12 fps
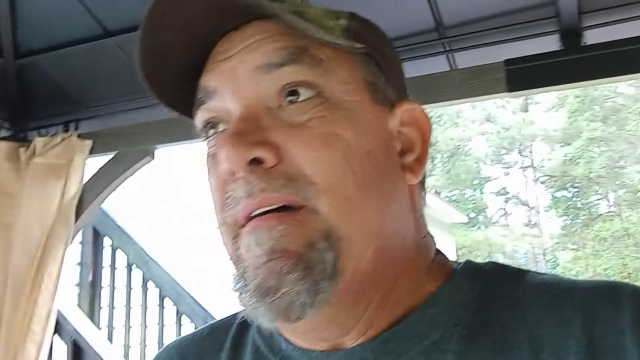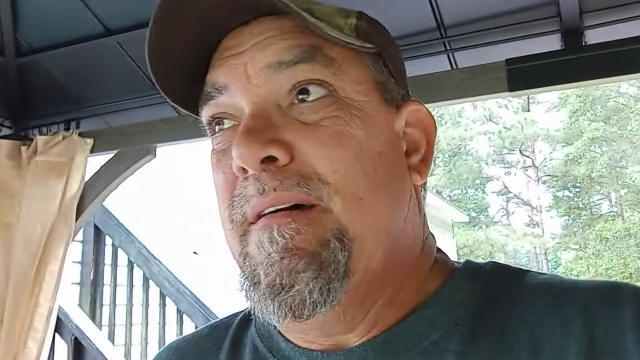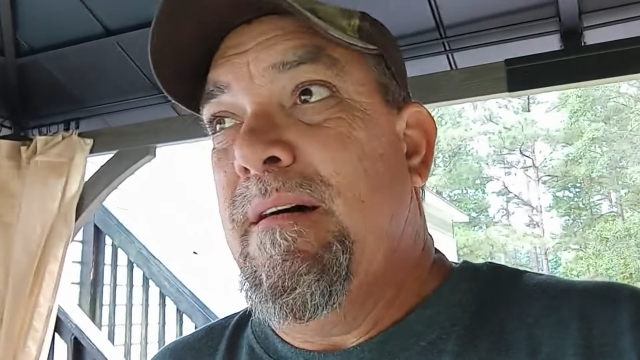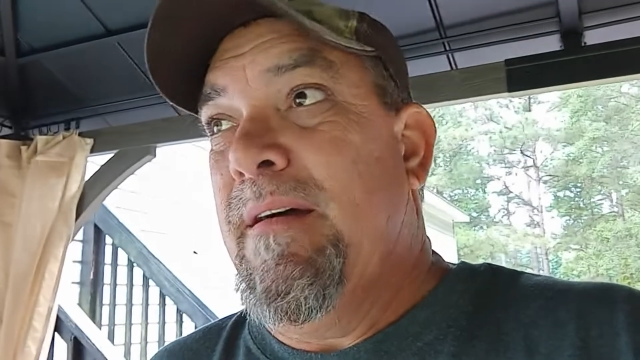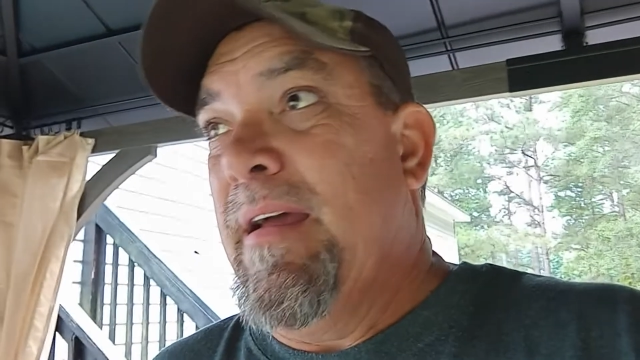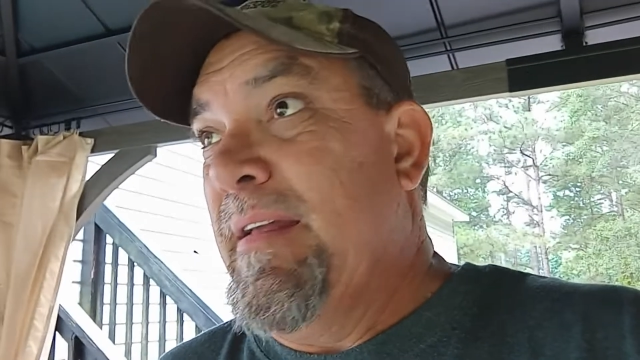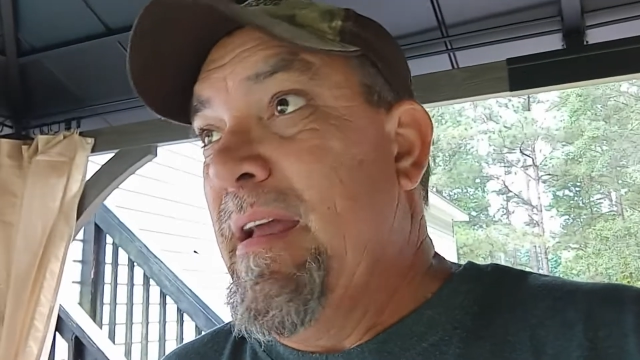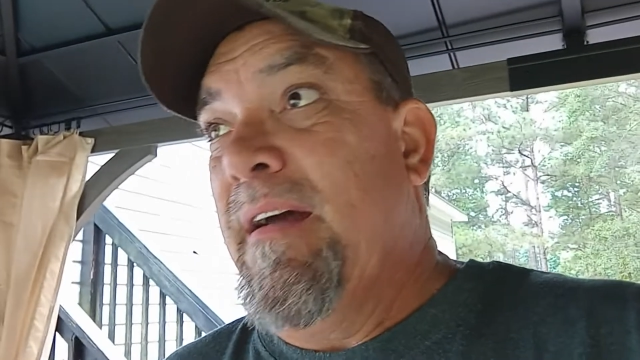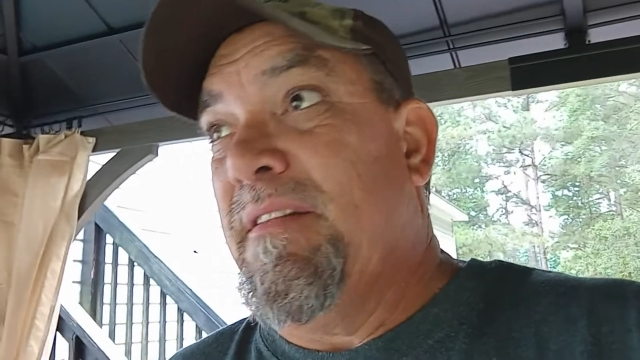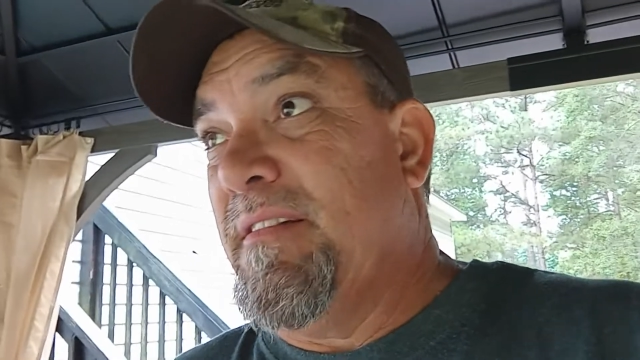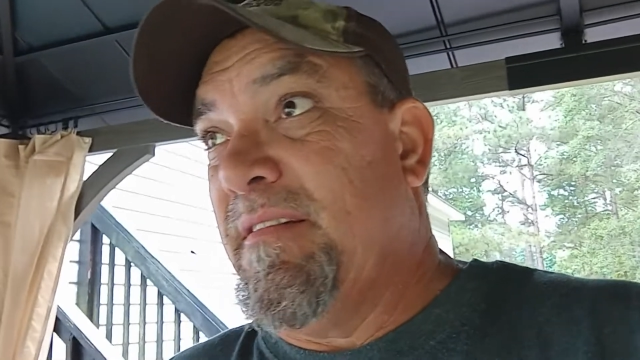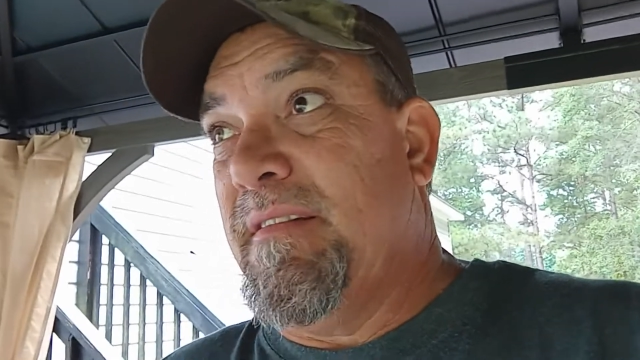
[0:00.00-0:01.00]
Uh, and yeah,
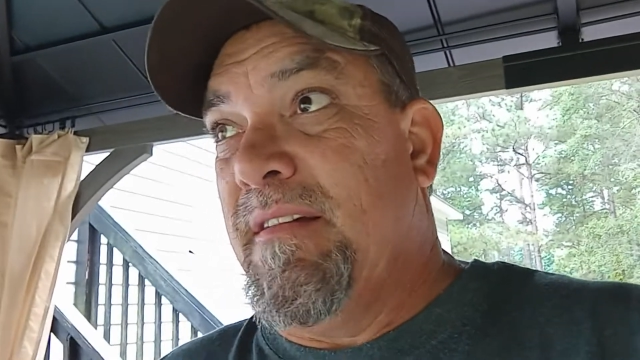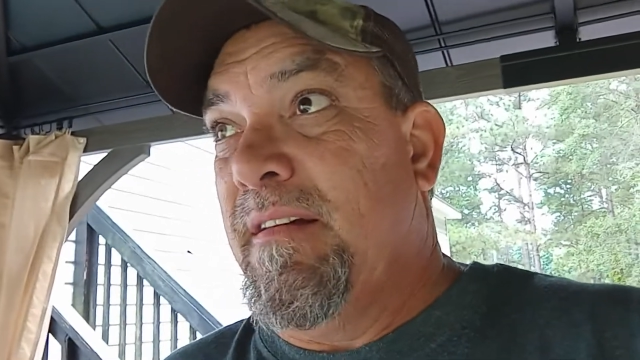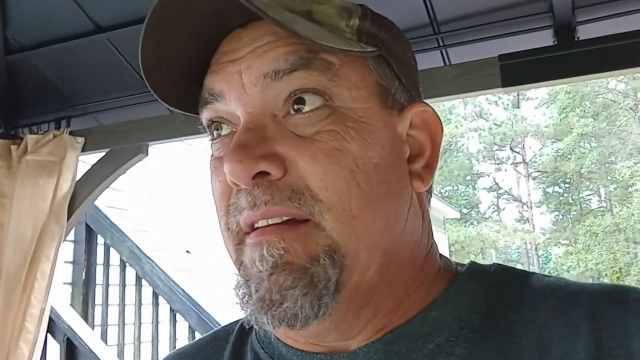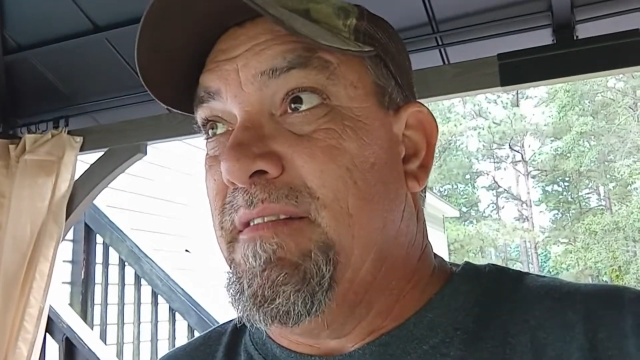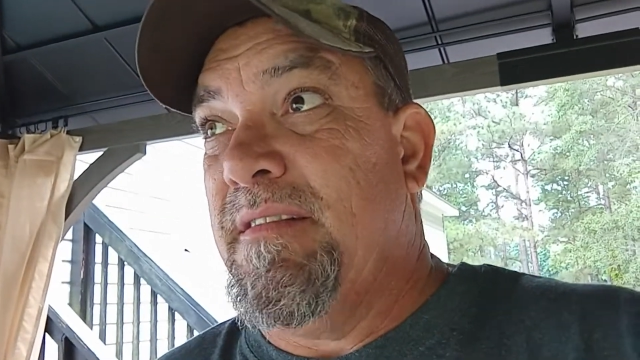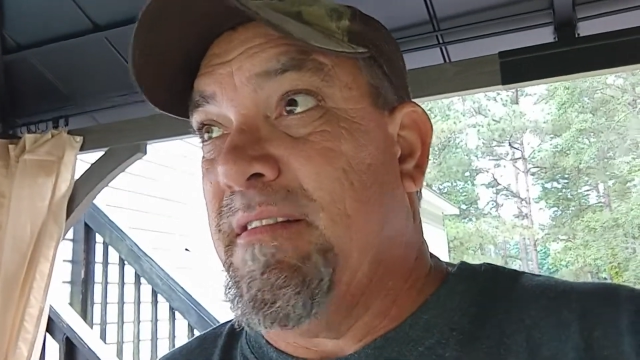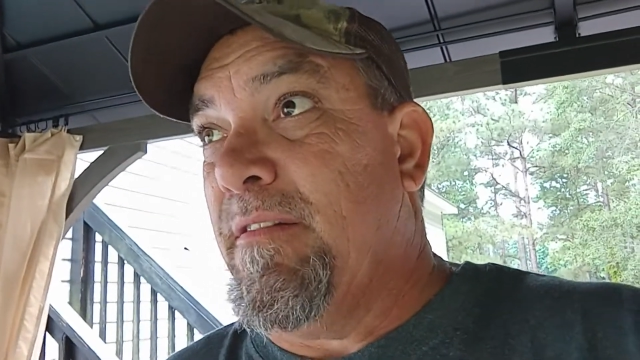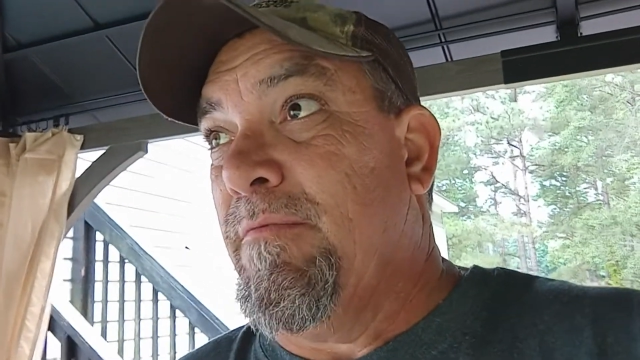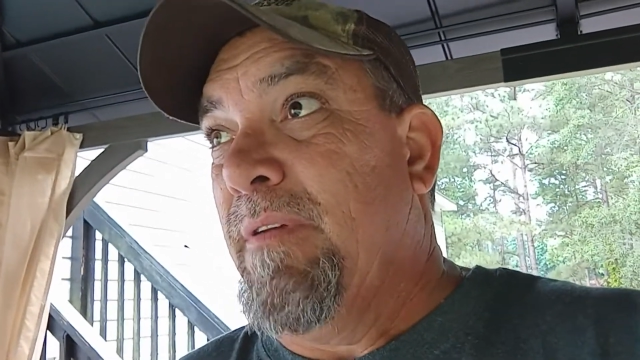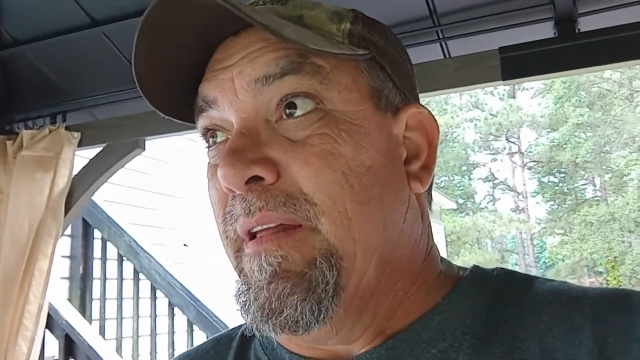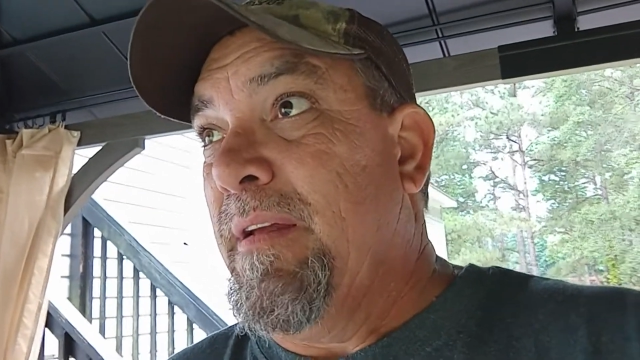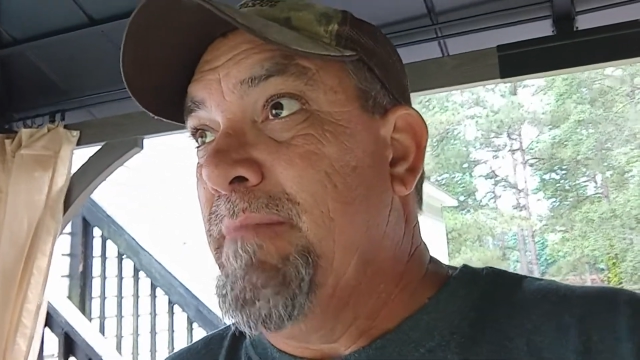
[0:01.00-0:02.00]
it's just uh, it's just a
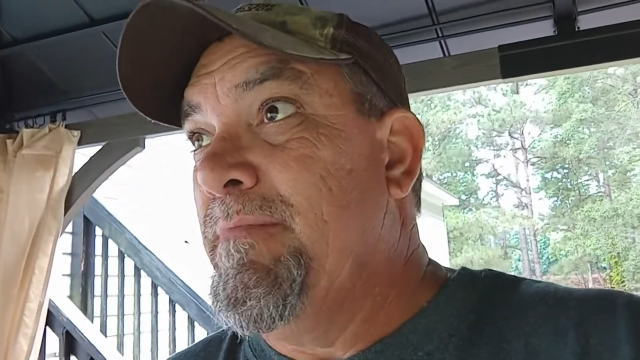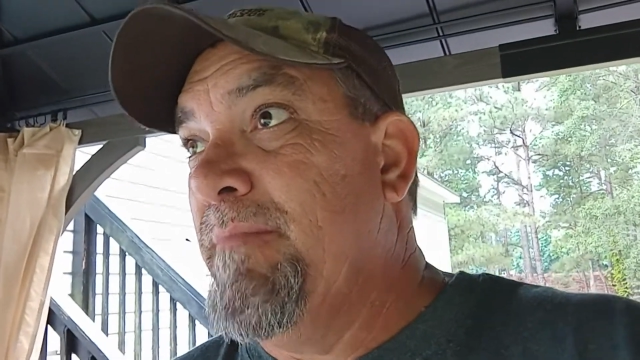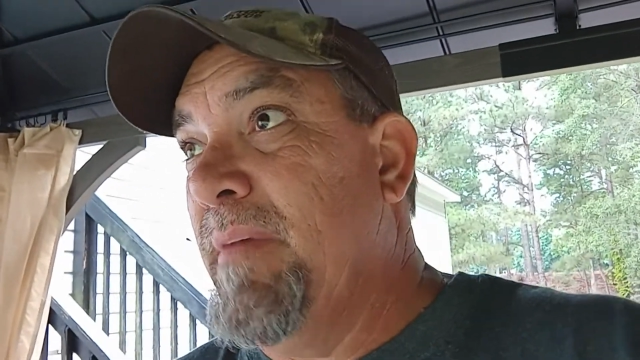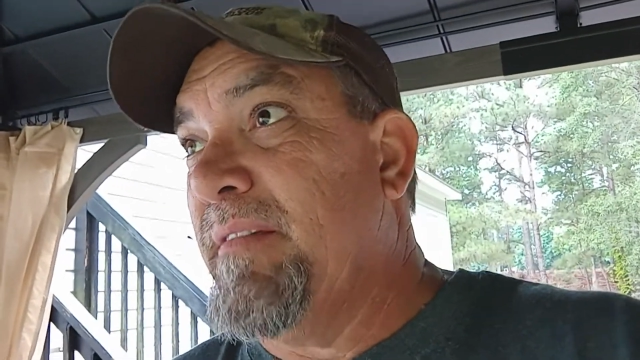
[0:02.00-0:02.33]
really